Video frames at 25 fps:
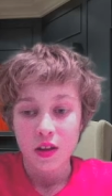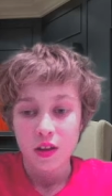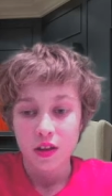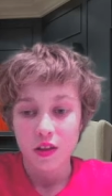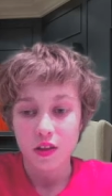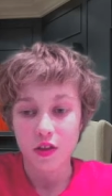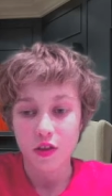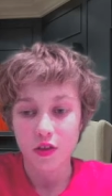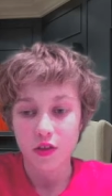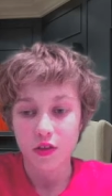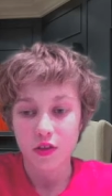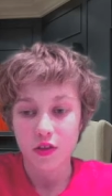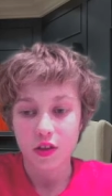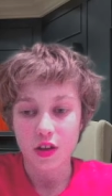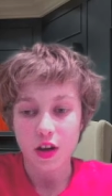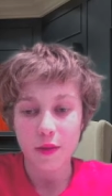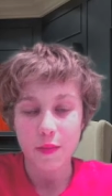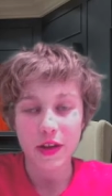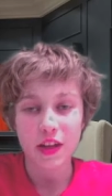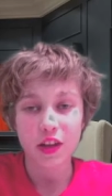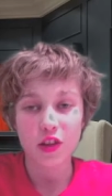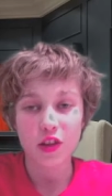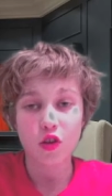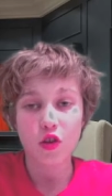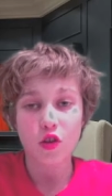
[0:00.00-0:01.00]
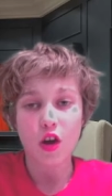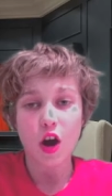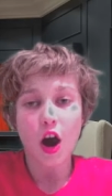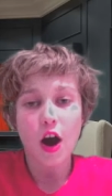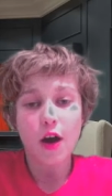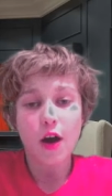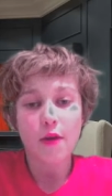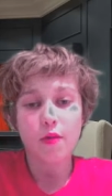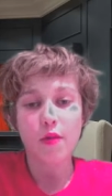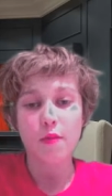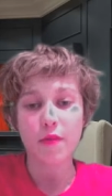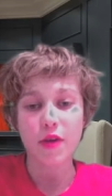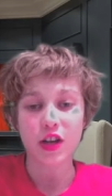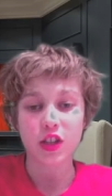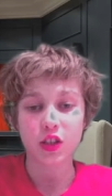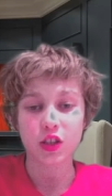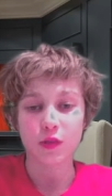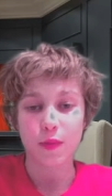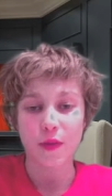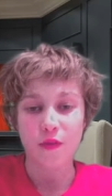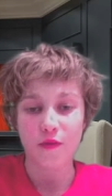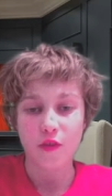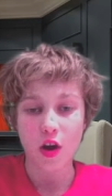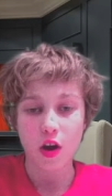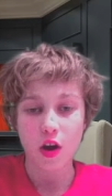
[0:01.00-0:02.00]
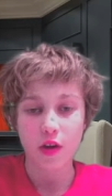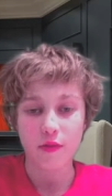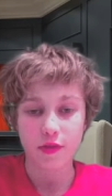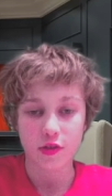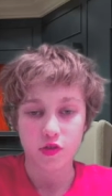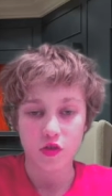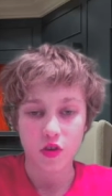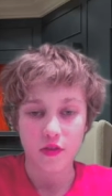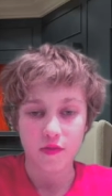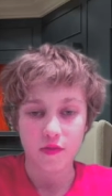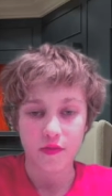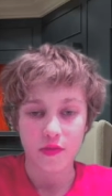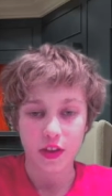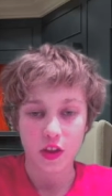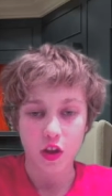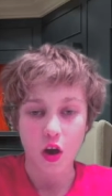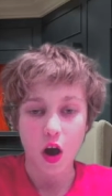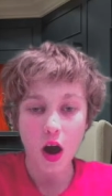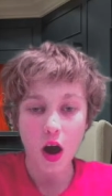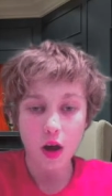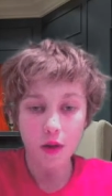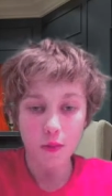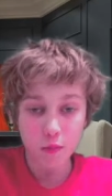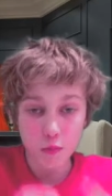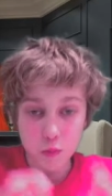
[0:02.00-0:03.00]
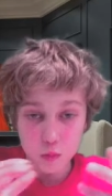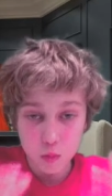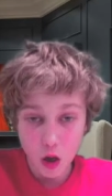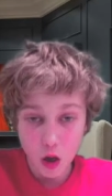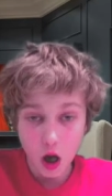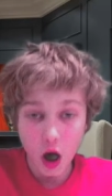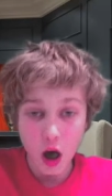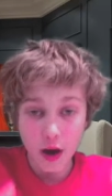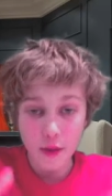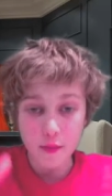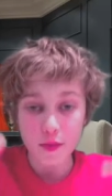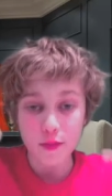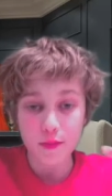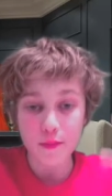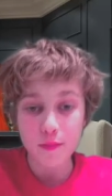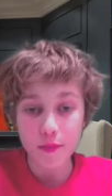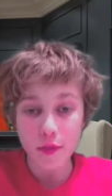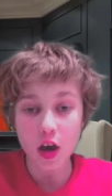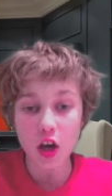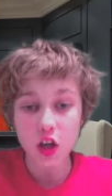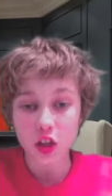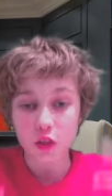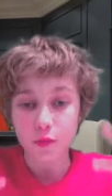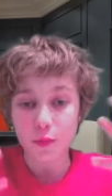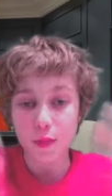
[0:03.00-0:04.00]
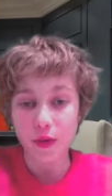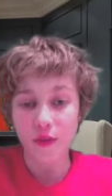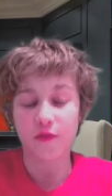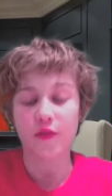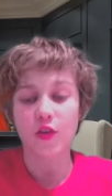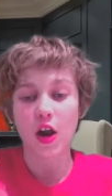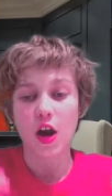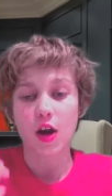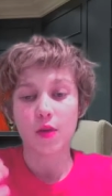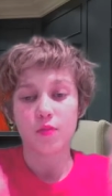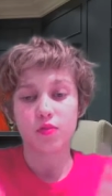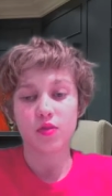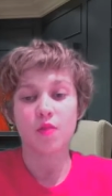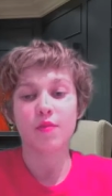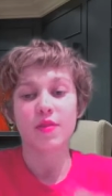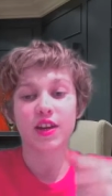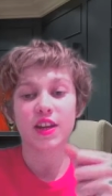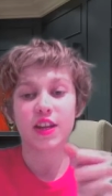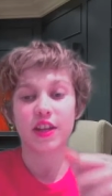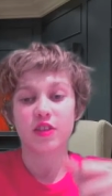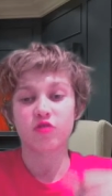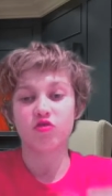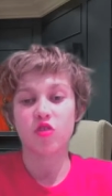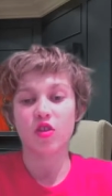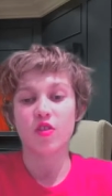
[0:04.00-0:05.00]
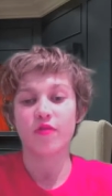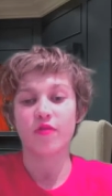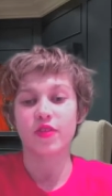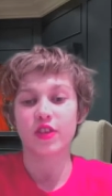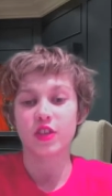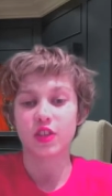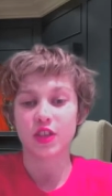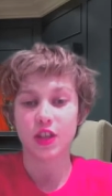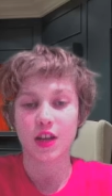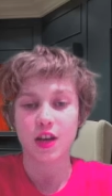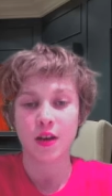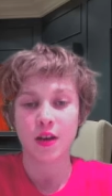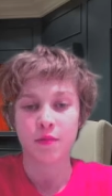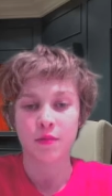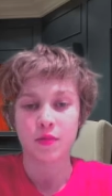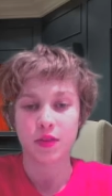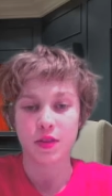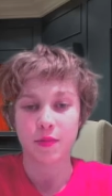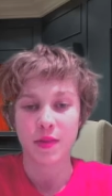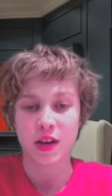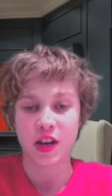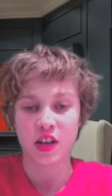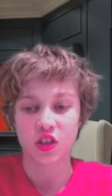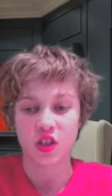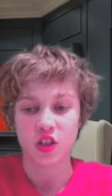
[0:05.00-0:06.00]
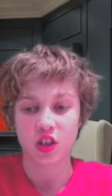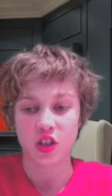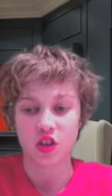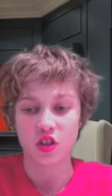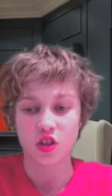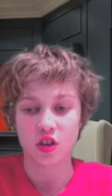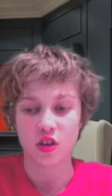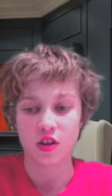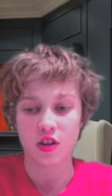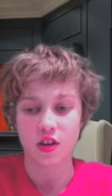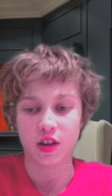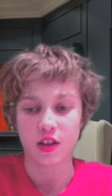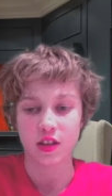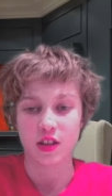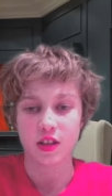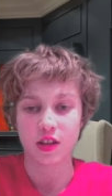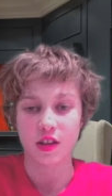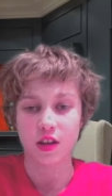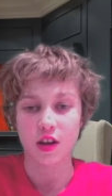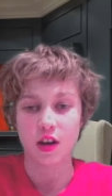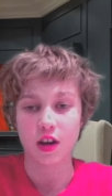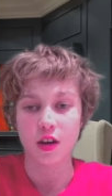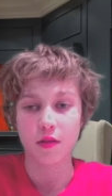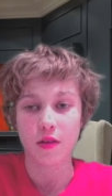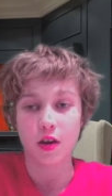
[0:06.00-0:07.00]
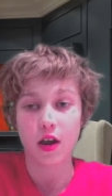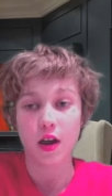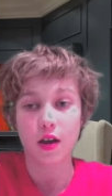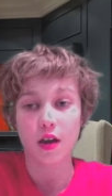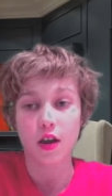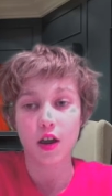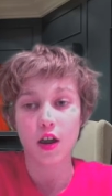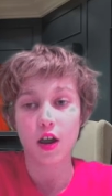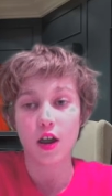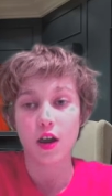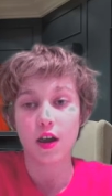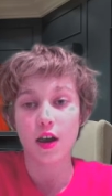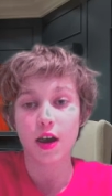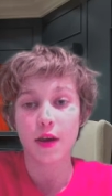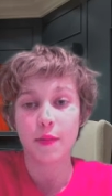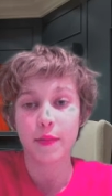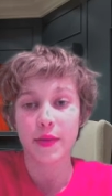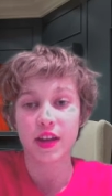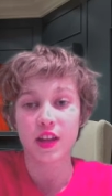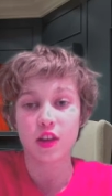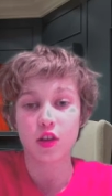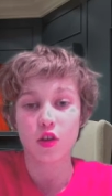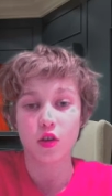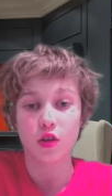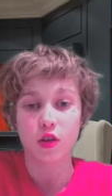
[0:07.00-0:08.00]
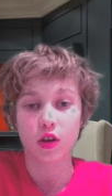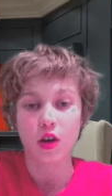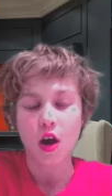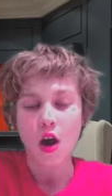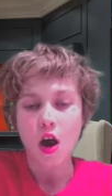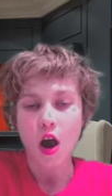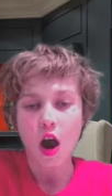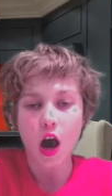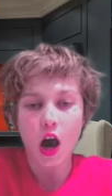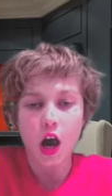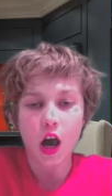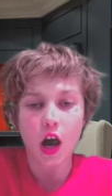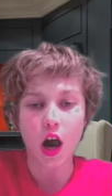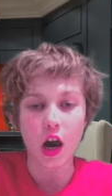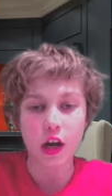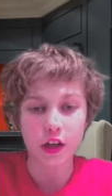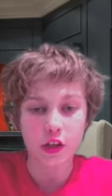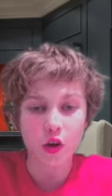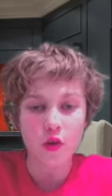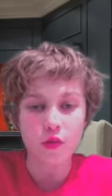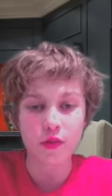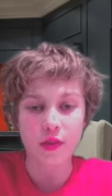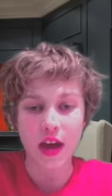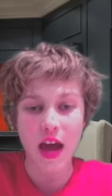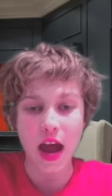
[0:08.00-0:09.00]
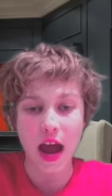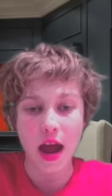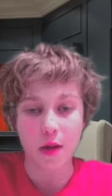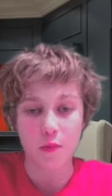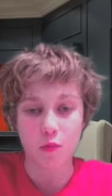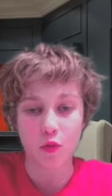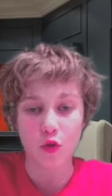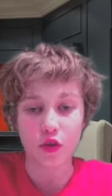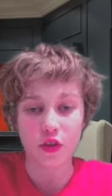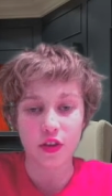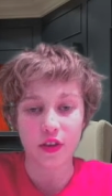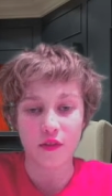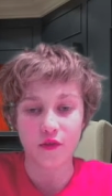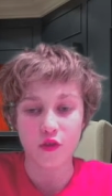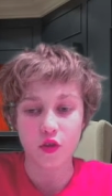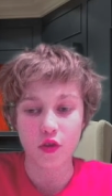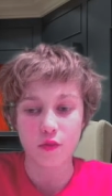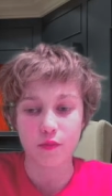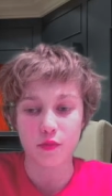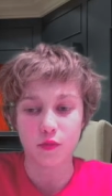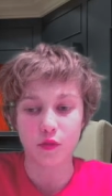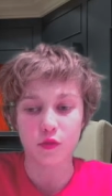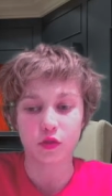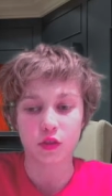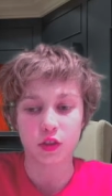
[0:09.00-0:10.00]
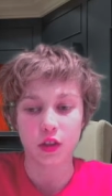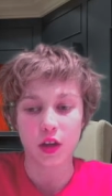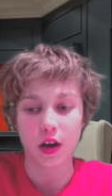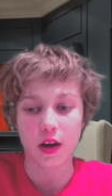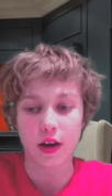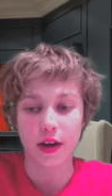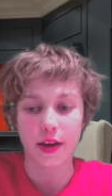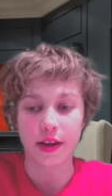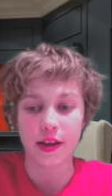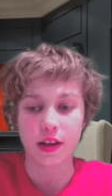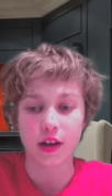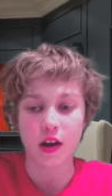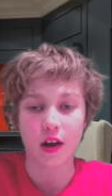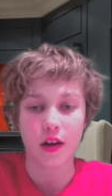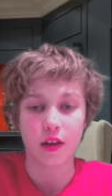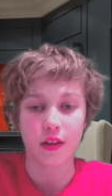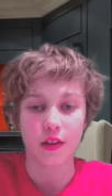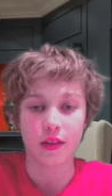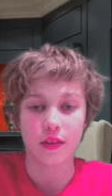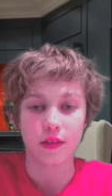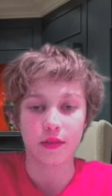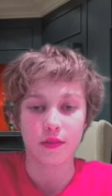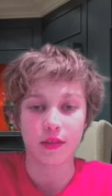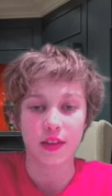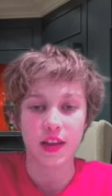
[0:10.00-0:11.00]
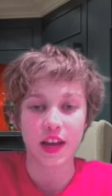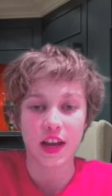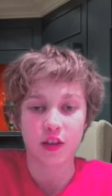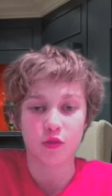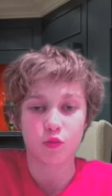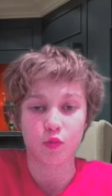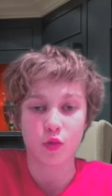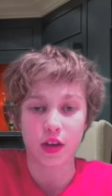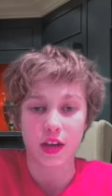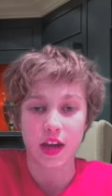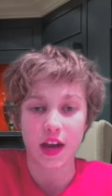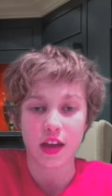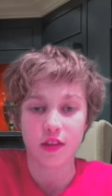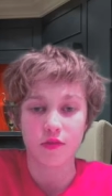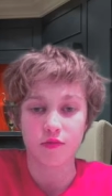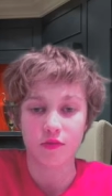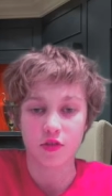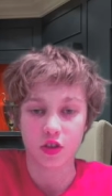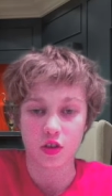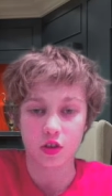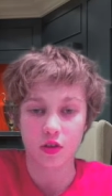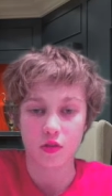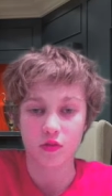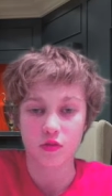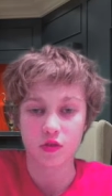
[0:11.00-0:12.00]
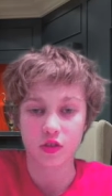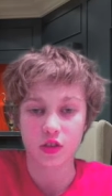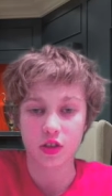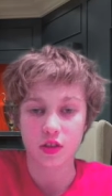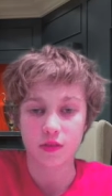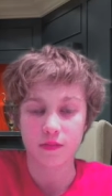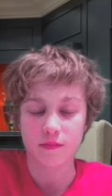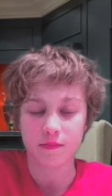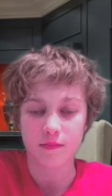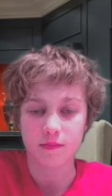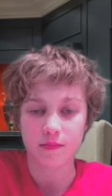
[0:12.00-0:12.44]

look, I mean, look, I would much prefer a trophy though. I, I would much prefer a Premier League trophy to come to Manchester United. I, I, I mean, look, I, I don't care what the football's like unless we get the results.